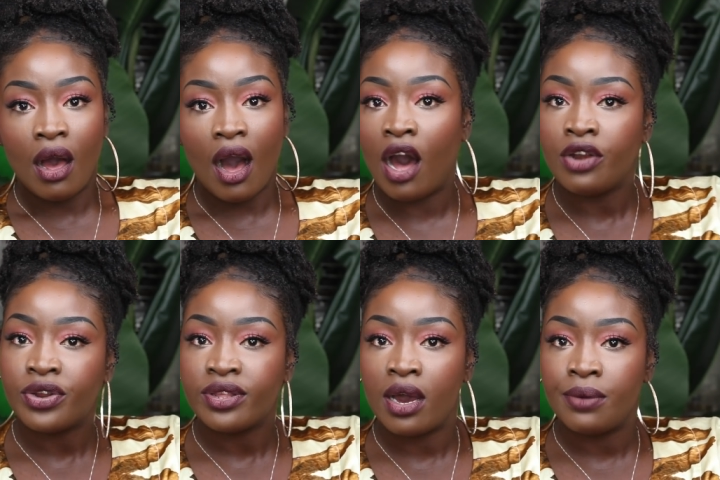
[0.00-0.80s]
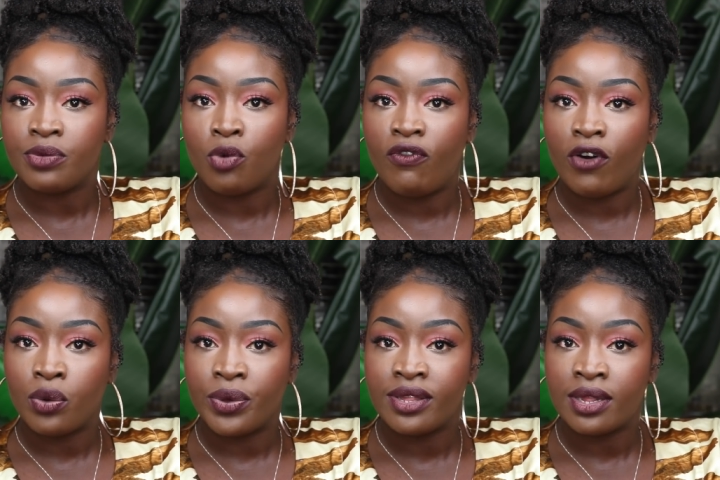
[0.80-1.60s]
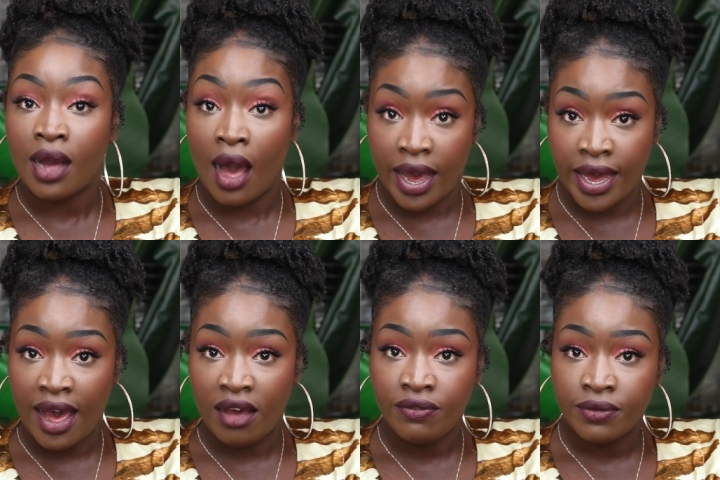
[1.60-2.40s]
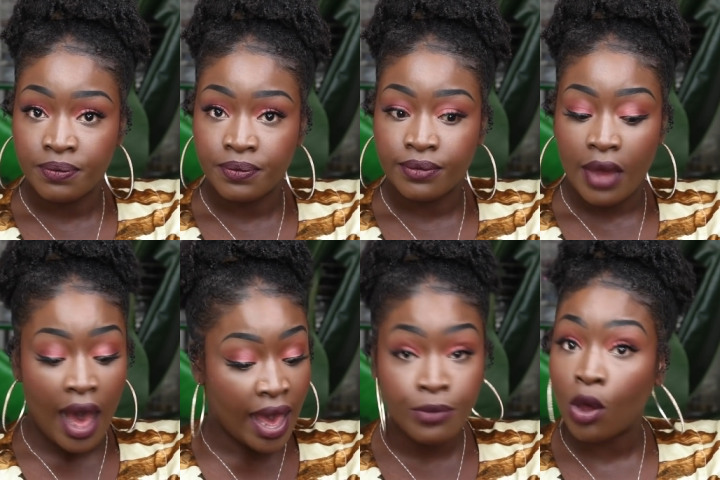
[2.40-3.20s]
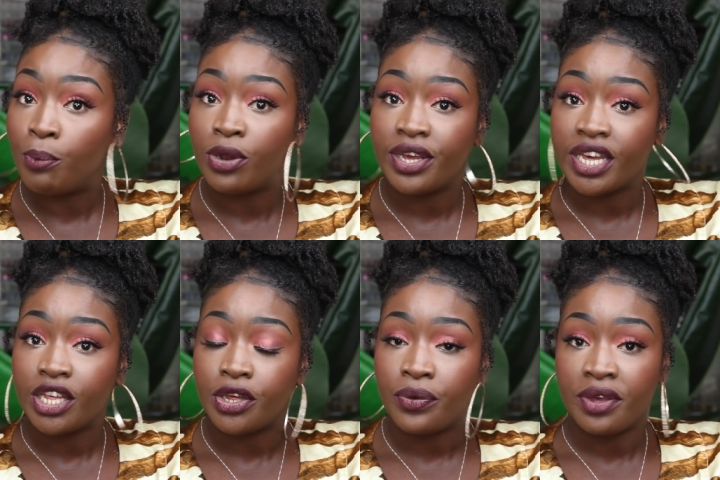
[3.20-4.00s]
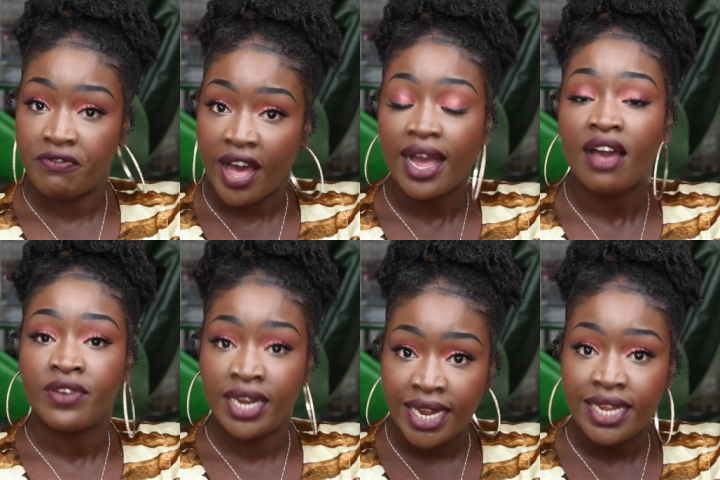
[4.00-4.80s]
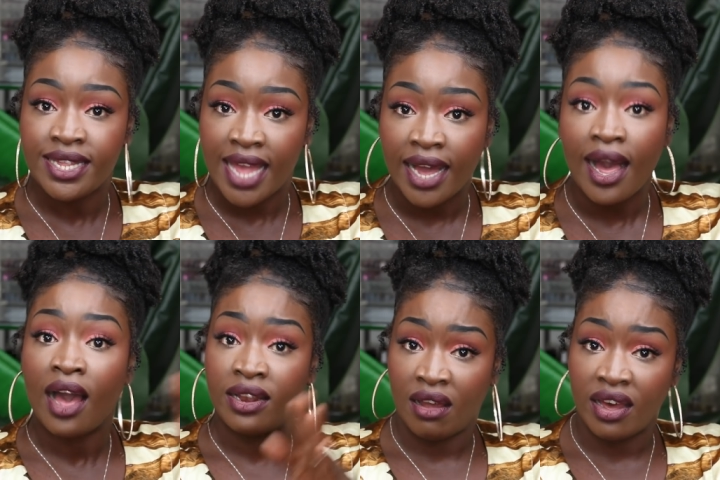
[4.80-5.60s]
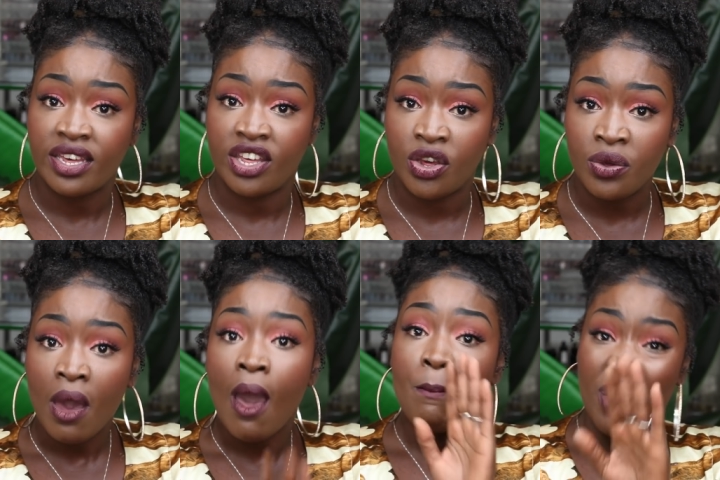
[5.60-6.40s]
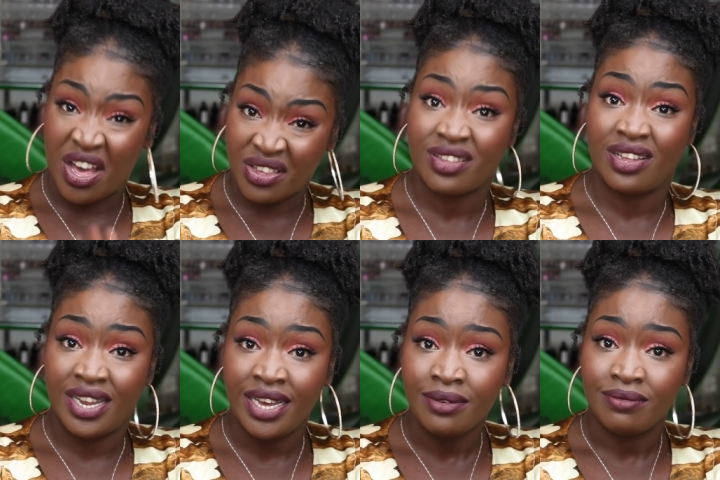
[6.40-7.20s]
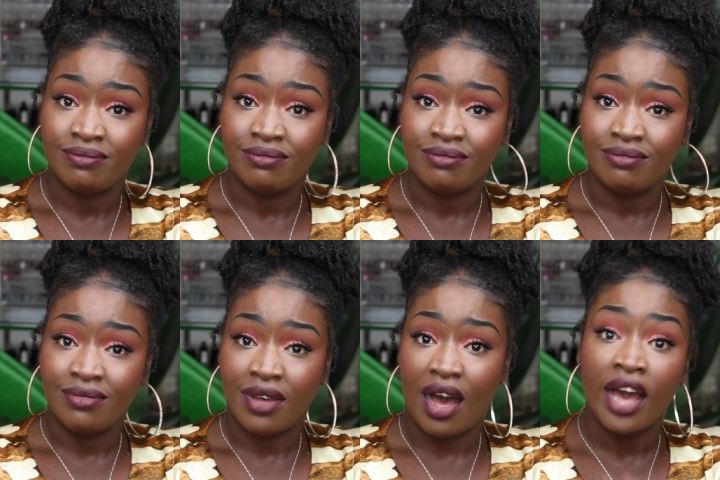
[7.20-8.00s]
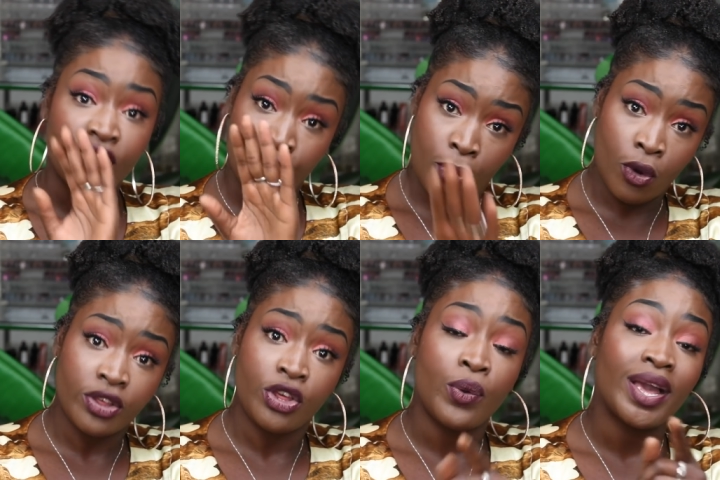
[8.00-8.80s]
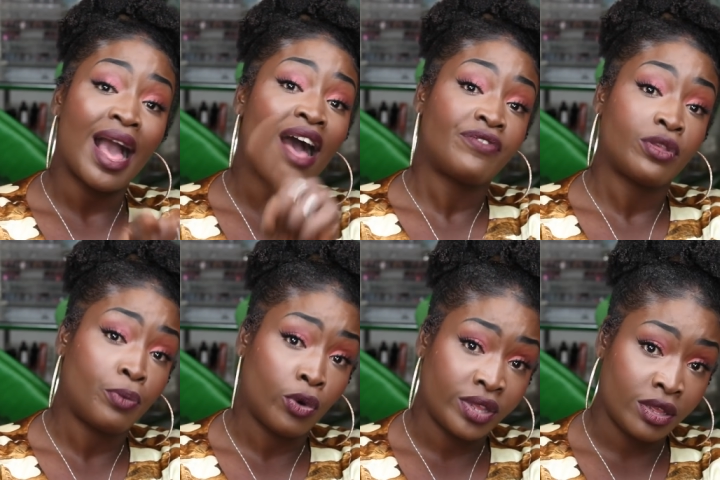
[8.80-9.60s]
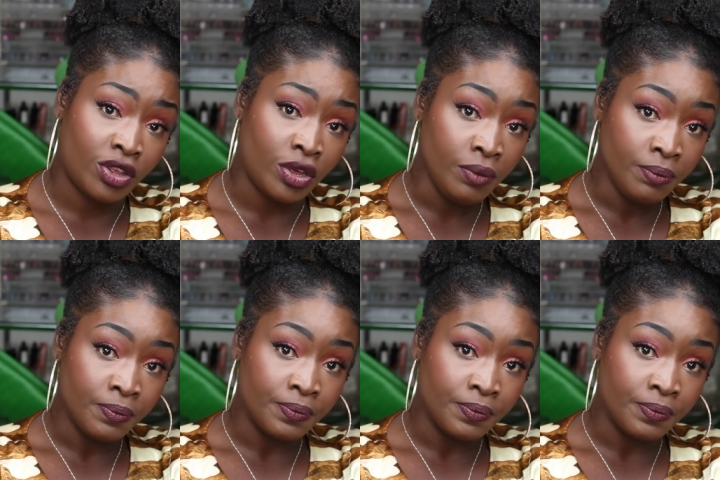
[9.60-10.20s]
A hundred times more followers than I have. I'm not bullying you. In fact, I've clearly said I like you personally. I support you and have supported you.